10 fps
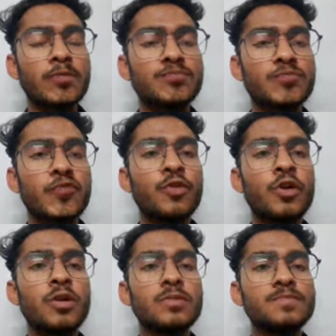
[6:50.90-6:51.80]

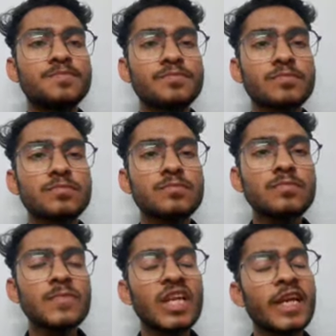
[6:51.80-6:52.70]
would
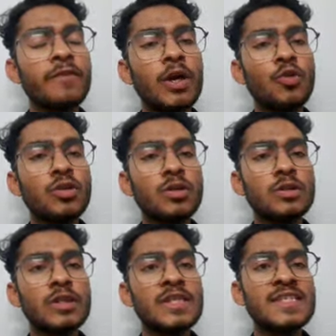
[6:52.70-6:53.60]
give out
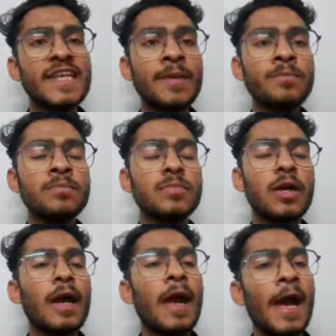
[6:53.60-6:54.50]
the same
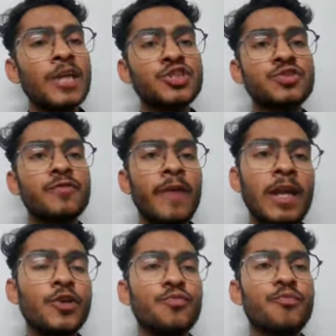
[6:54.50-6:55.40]
hash
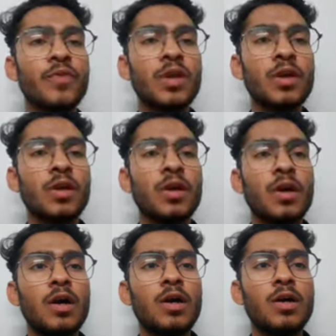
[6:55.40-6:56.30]
value
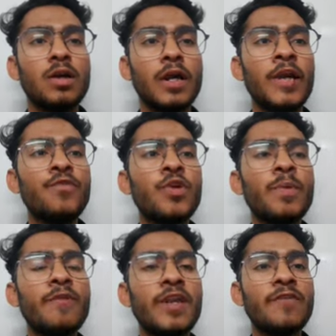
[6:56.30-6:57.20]
uh, it would be
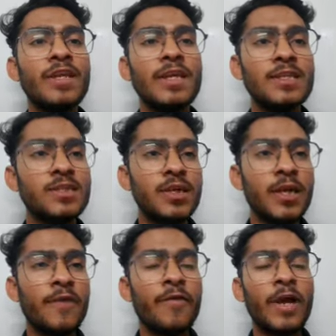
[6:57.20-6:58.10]
very very easier
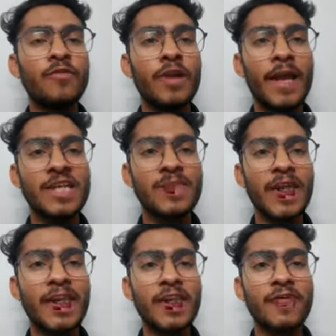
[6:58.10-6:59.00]
if i would explain
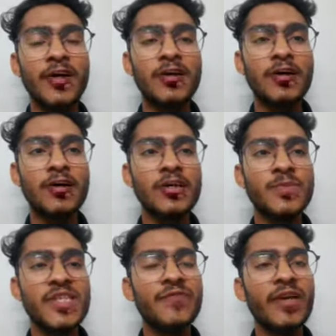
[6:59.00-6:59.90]
it with a
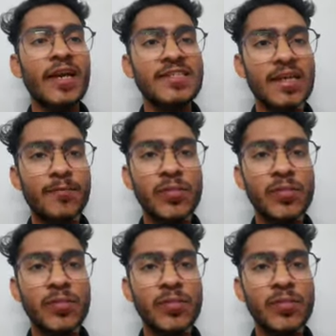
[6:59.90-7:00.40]
specific example